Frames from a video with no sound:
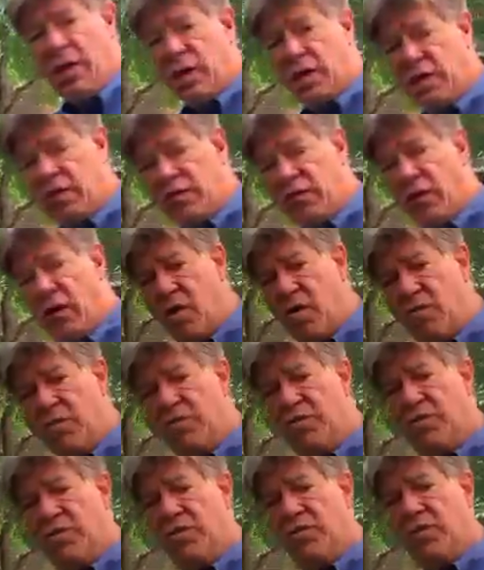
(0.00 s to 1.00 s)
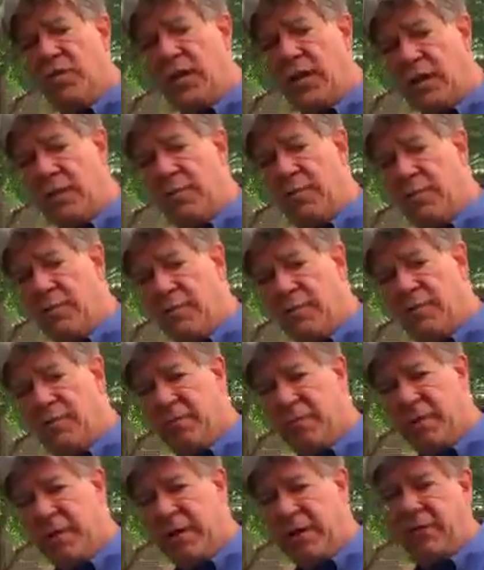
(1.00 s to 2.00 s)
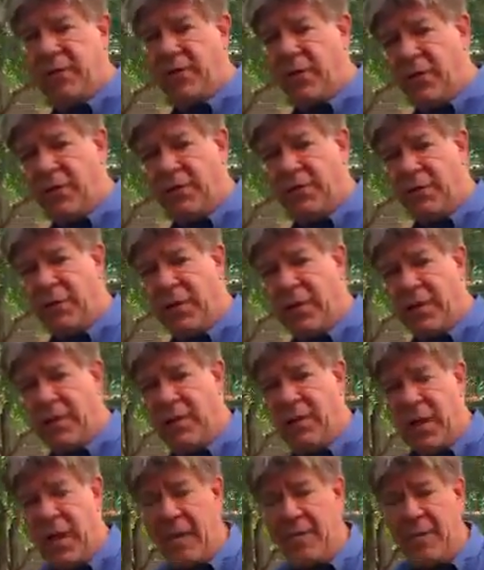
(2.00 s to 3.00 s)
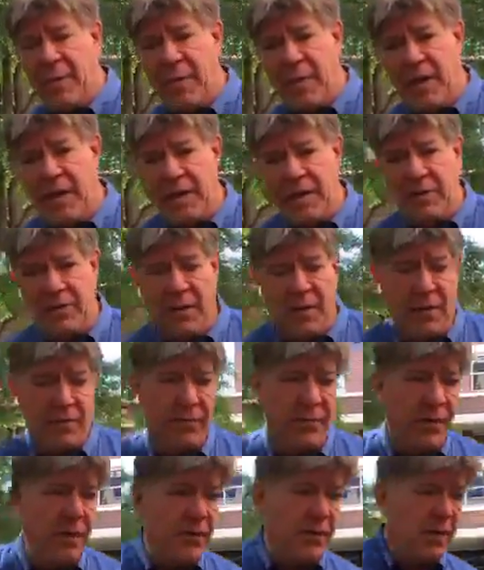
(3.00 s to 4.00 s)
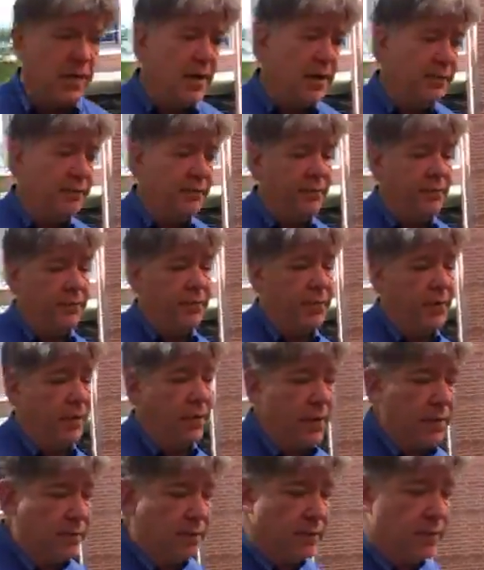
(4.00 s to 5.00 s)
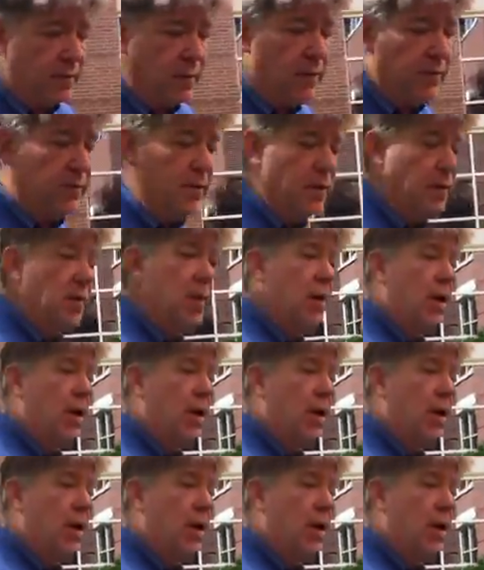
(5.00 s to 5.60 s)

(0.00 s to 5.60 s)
you don't eat those or have the pet eat those on that. So that's it.